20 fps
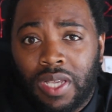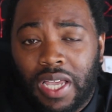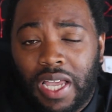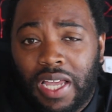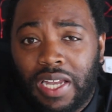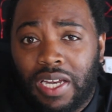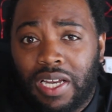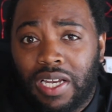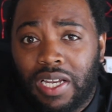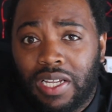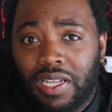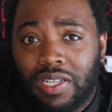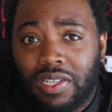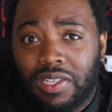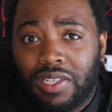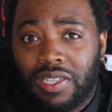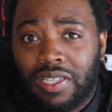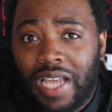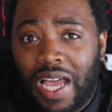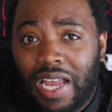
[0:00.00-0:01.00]
And
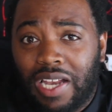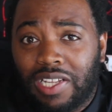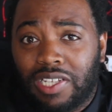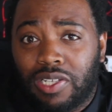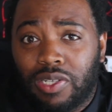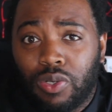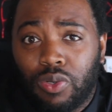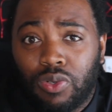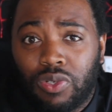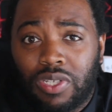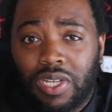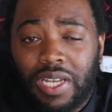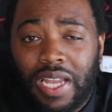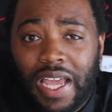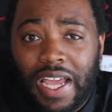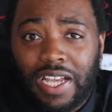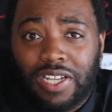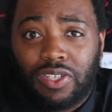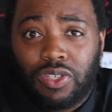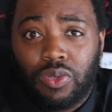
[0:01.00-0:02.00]
Dallas lose the
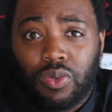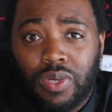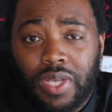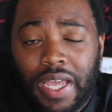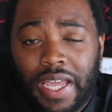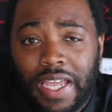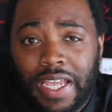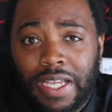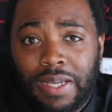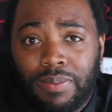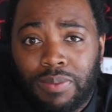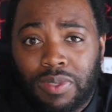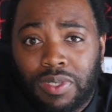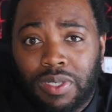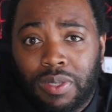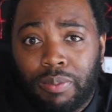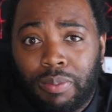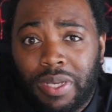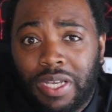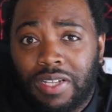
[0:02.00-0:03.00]
last 2 games,
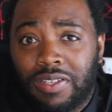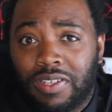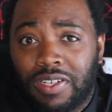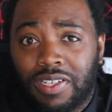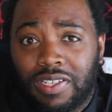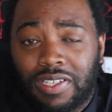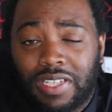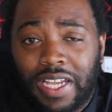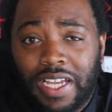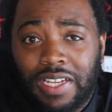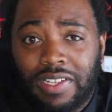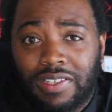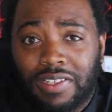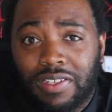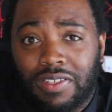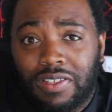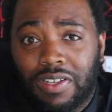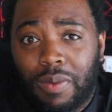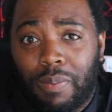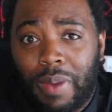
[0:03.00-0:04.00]
being to the Saints and
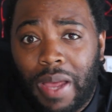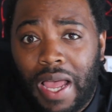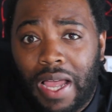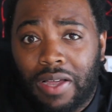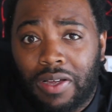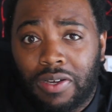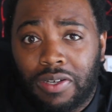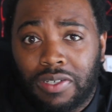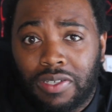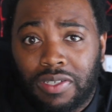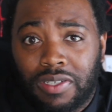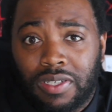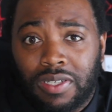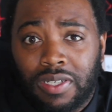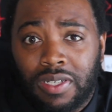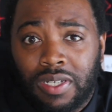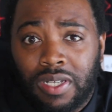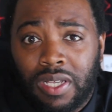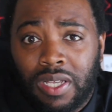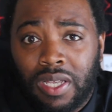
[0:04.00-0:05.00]
to the Packers.
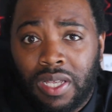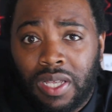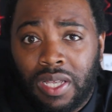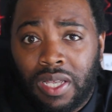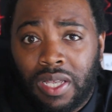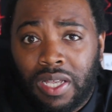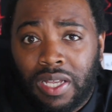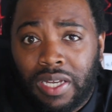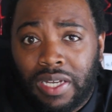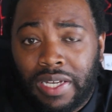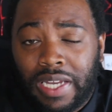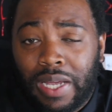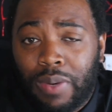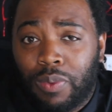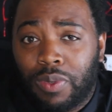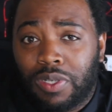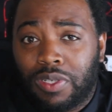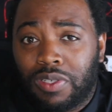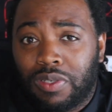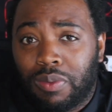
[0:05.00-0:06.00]
They
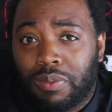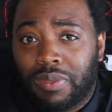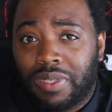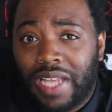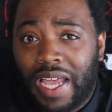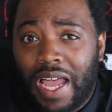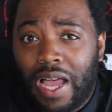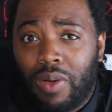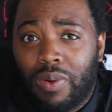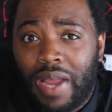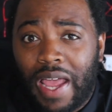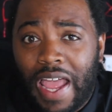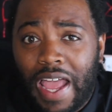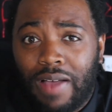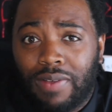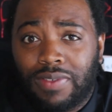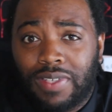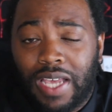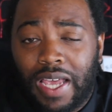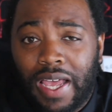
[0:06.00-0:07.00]
was down
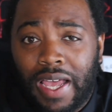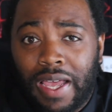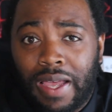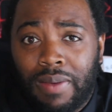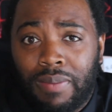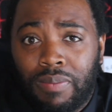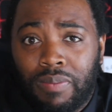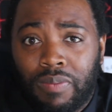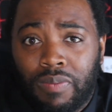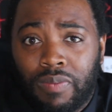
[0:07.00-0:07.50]
halftime,